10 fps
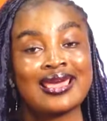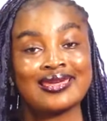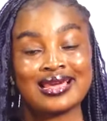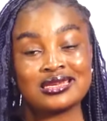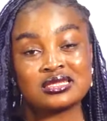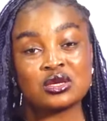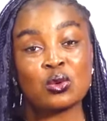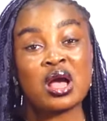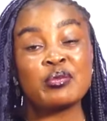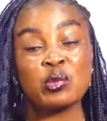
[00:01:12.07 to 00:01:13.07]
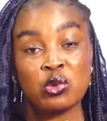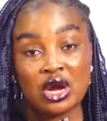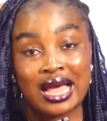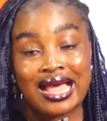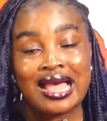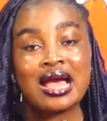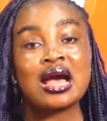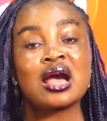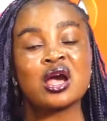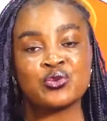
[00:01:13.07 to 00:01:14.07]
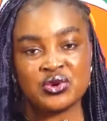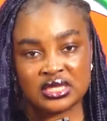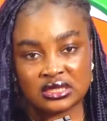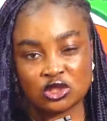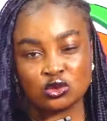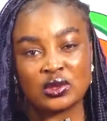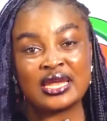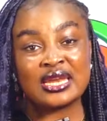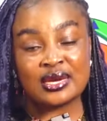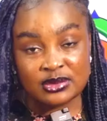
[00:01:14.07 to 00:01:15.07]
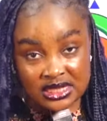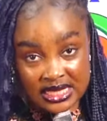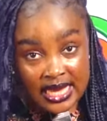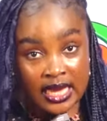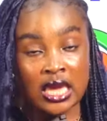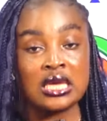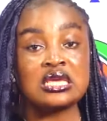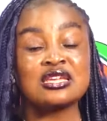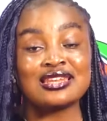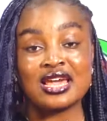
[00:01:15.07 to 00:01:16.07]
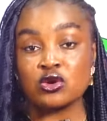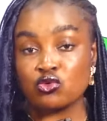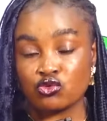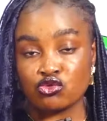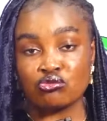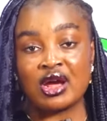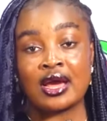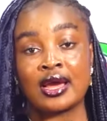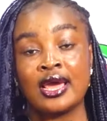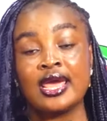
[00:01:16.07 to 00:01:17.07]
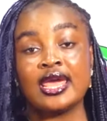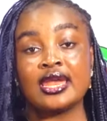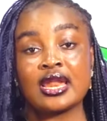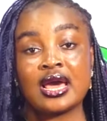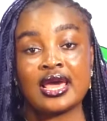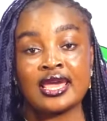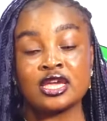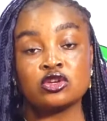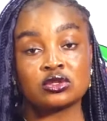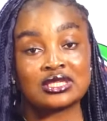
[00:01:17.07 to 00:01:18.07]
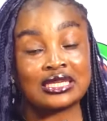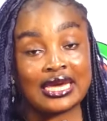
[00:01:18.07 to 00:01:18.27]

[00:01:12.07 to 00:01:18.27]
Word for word: e ya de se Kwame Boga a arrest no enam se ye nyina ye wukrum ha ena e Dr.